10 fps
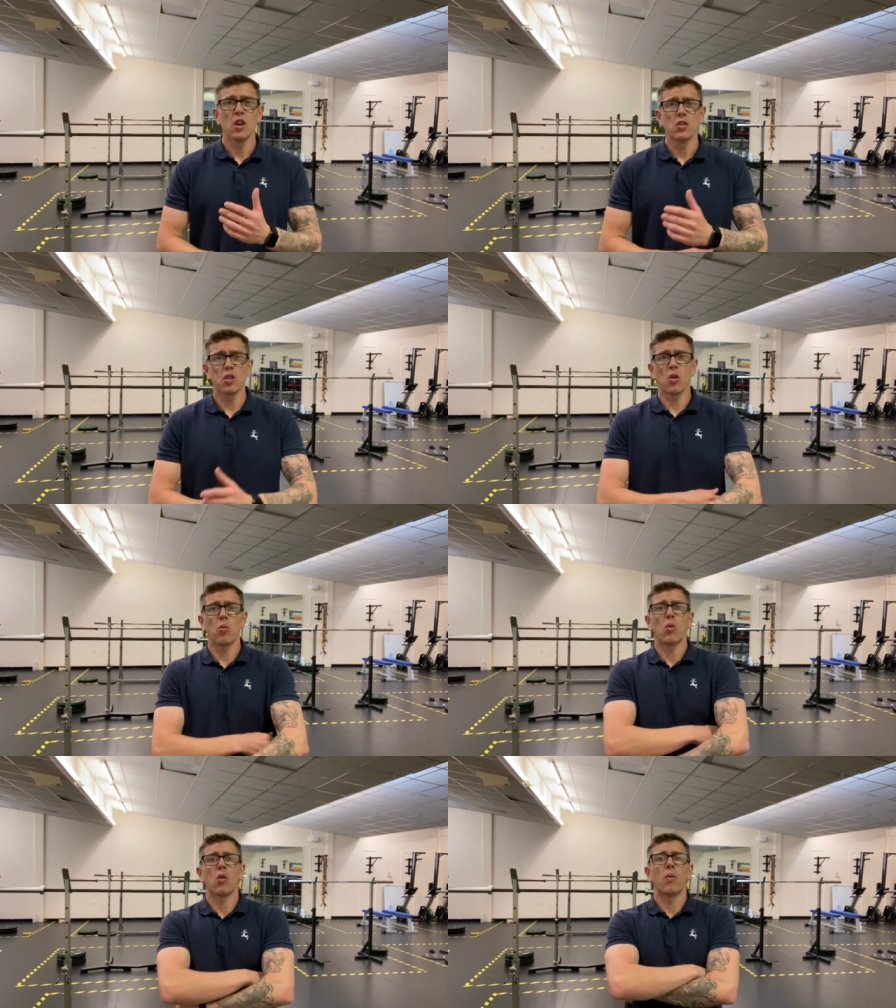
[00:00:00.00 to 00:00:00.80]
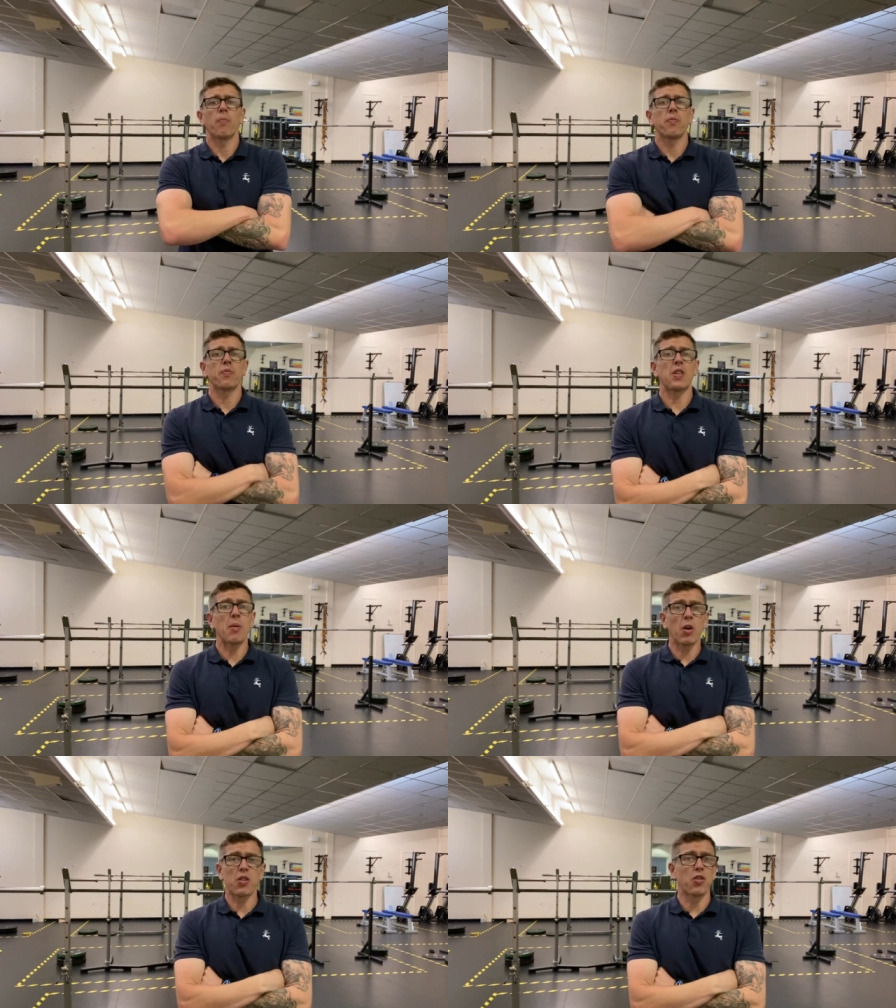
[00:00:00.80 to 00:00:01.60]
So they're
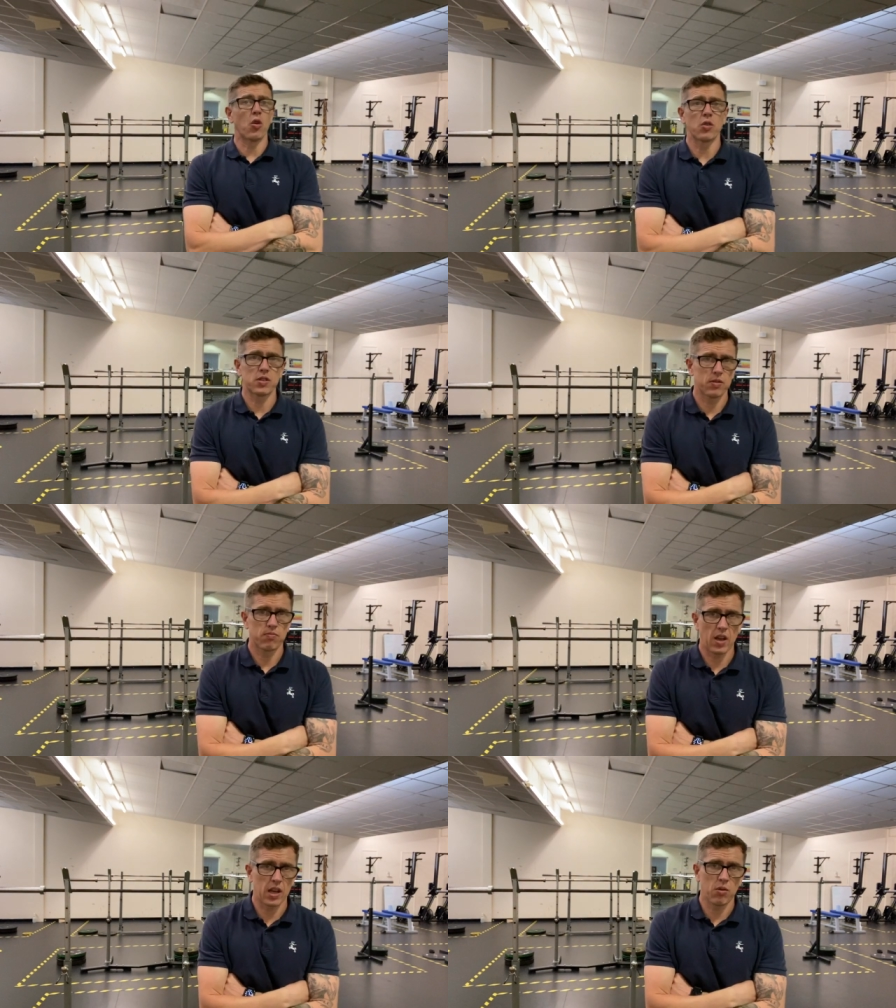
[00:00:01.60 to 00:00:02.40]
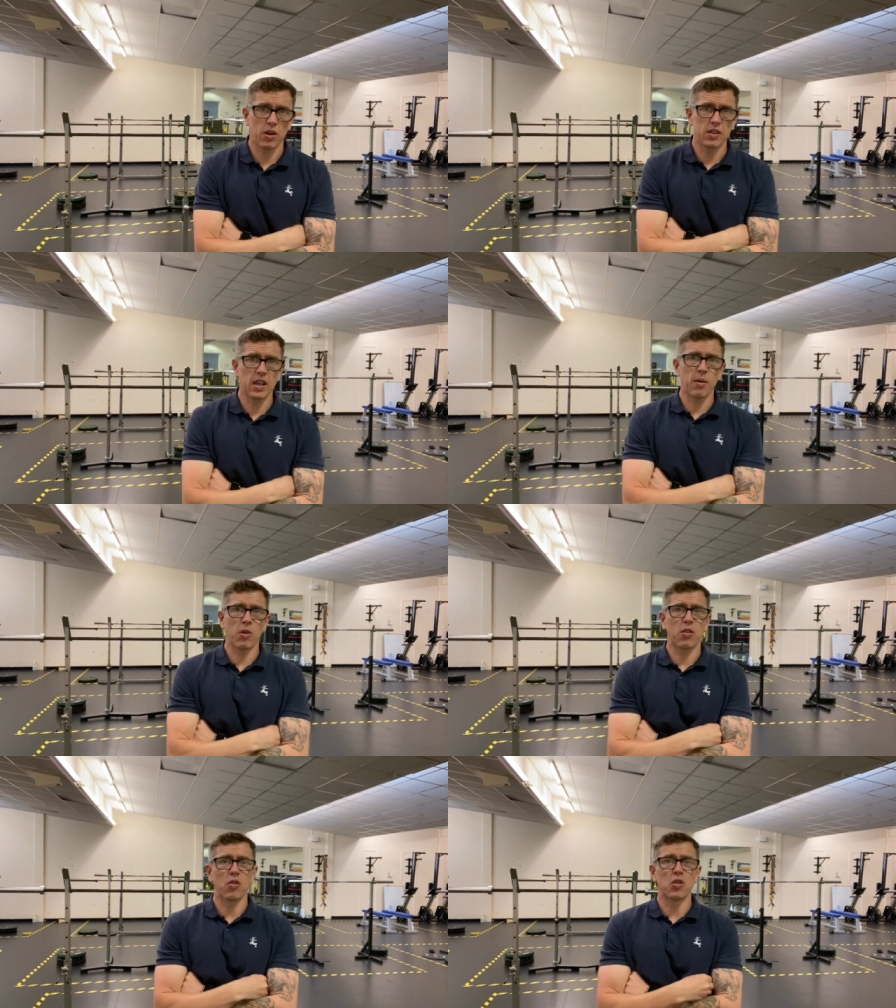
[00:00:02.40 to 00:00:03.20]
my thoughts. Anyway, they're
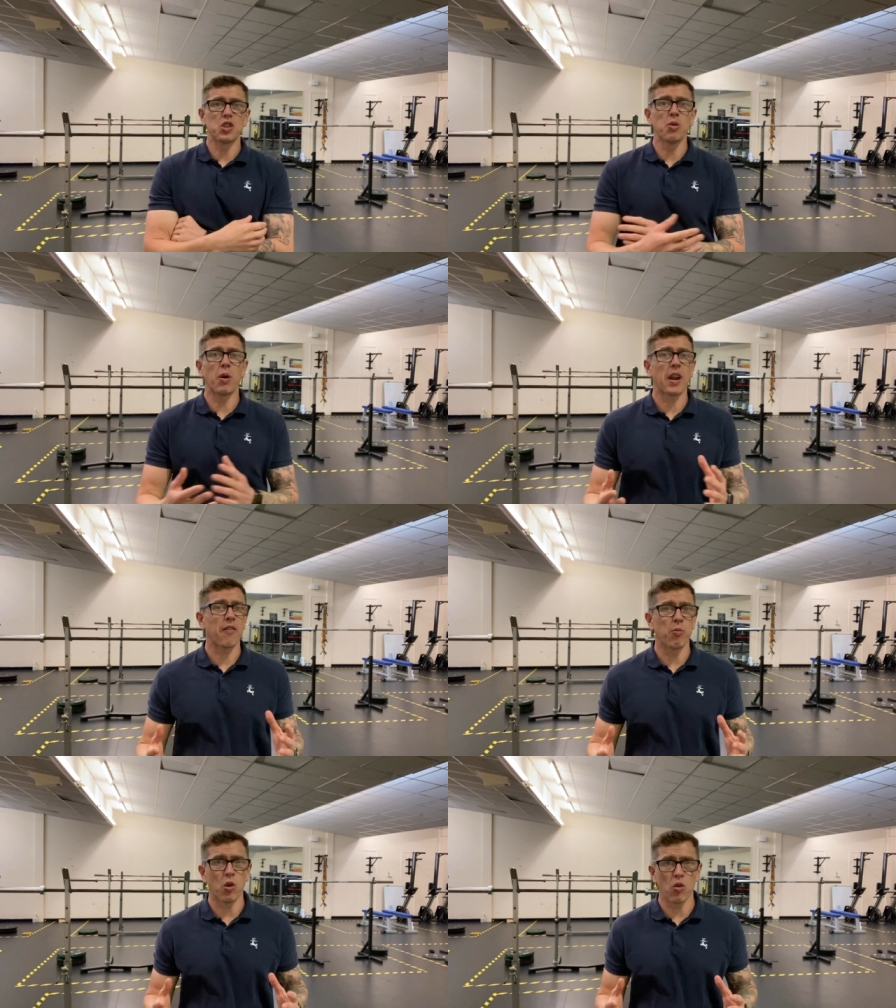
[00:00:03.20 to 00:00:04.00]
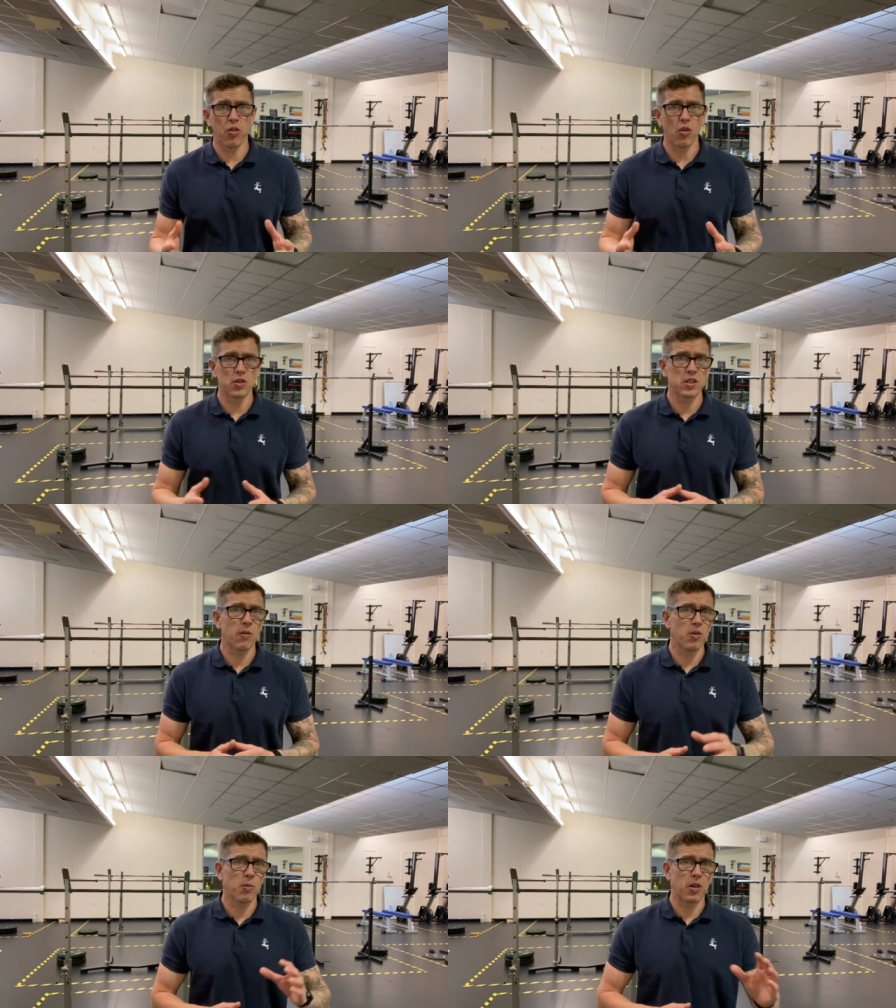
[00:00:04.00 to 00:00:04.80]
my thoughts. You might have more thoughts. Some
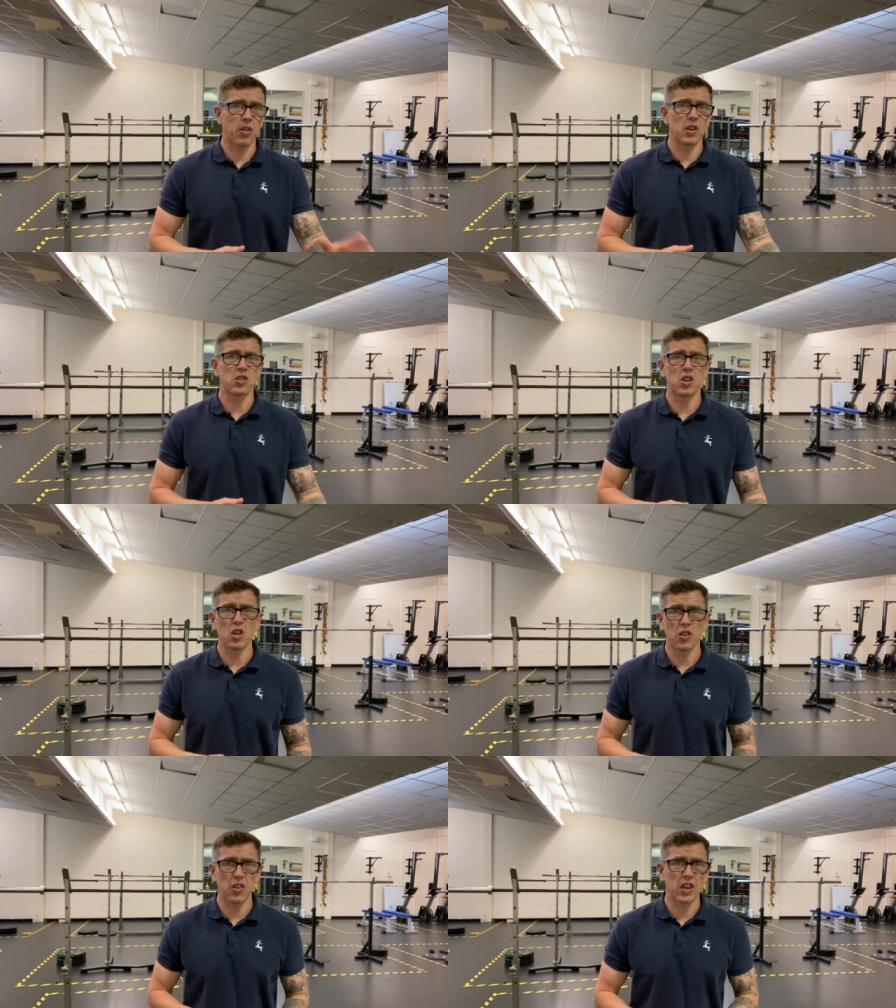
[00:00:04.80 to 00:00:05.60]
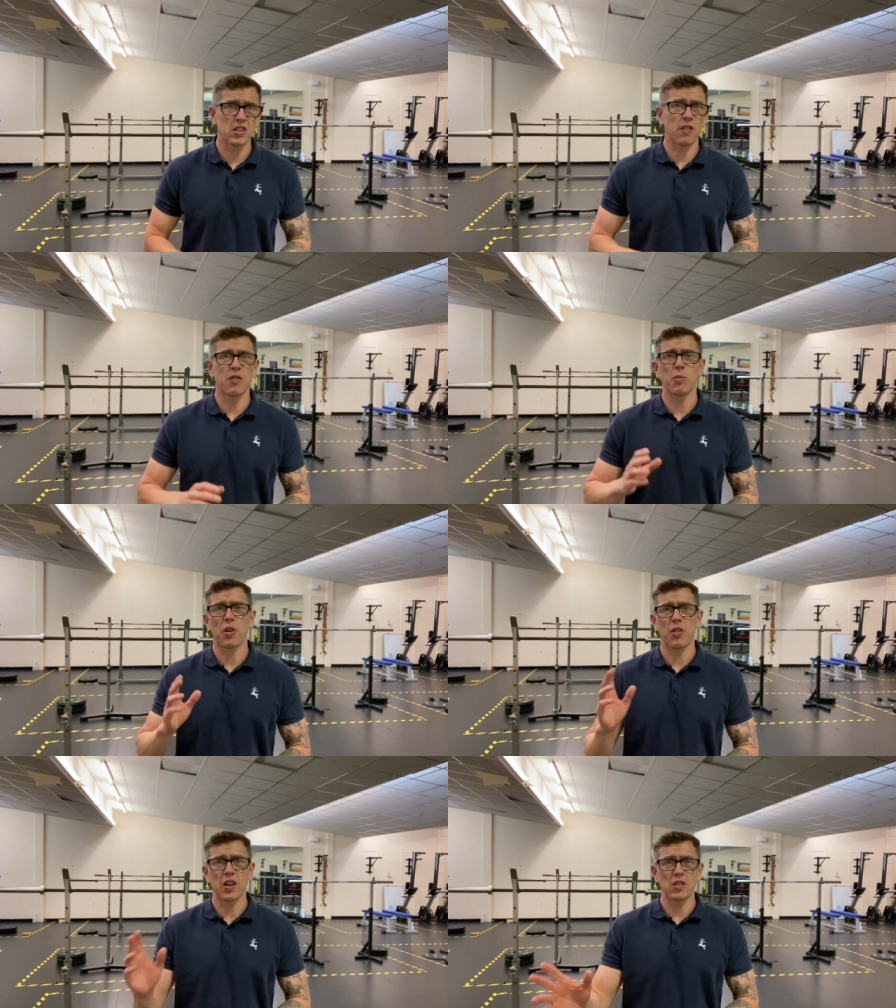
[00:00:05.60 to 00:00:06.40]
of you might think it's a good thing. Some of you
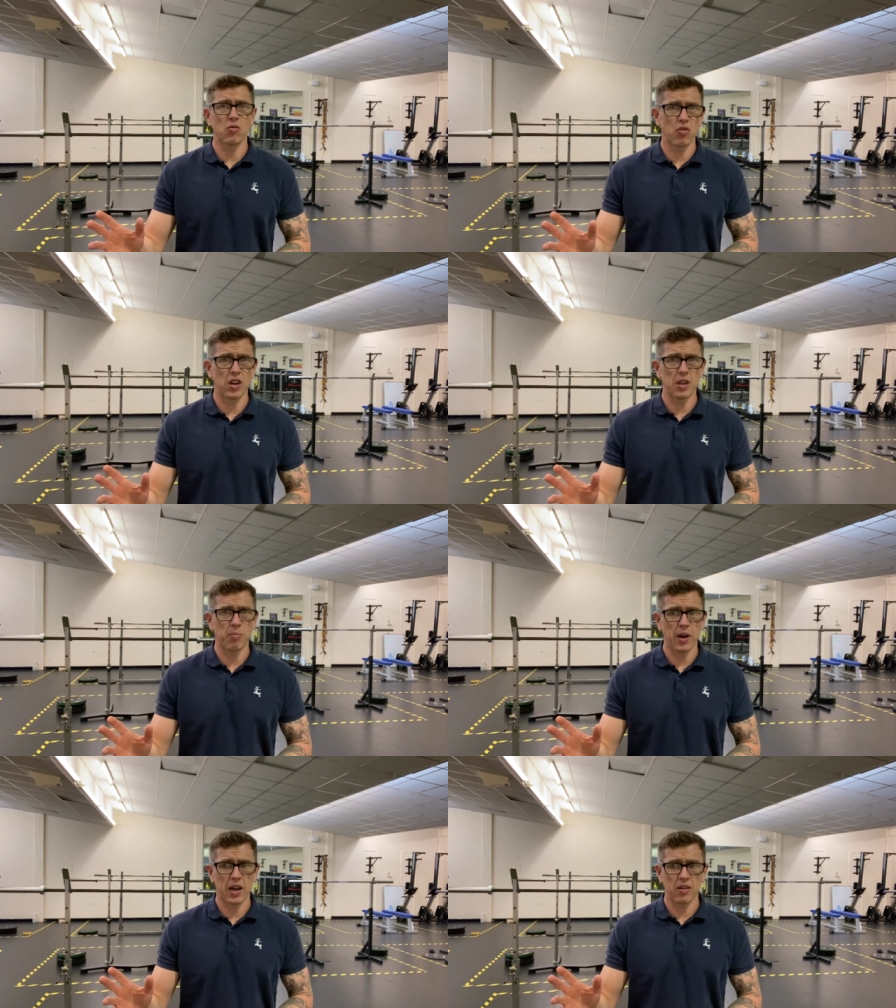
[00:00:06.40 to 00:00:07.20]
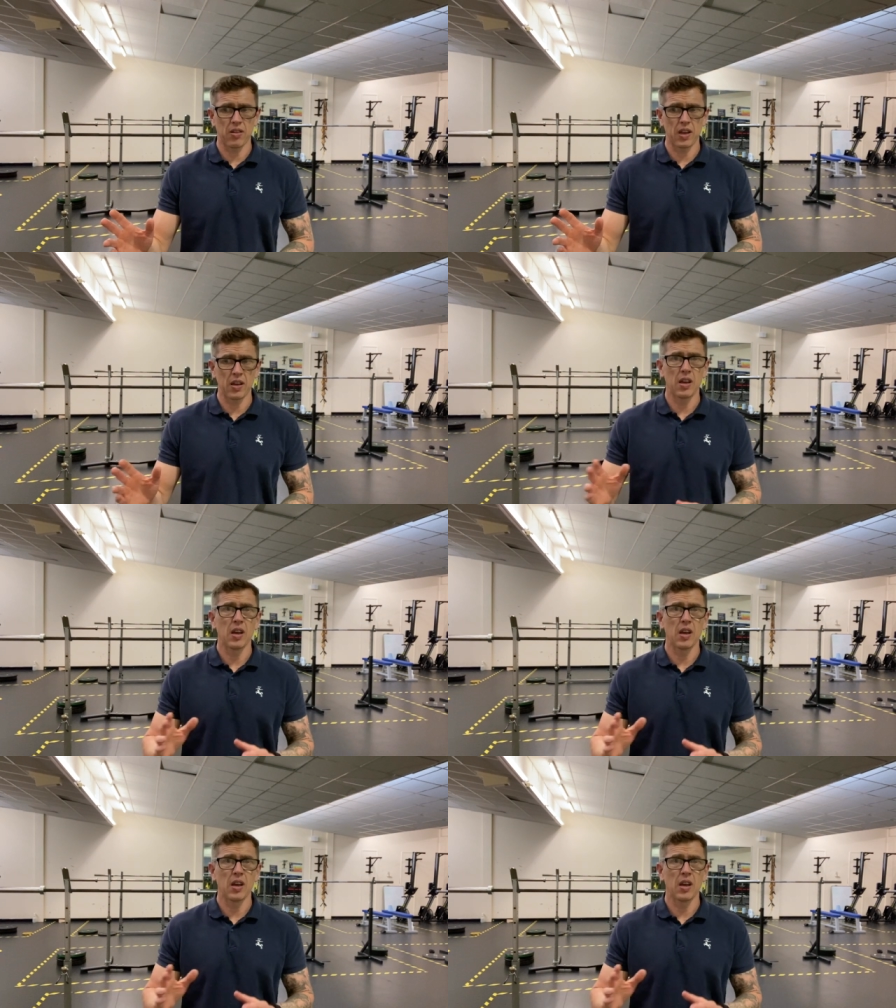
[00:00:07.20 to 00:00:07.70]
might think it's a really bad thing.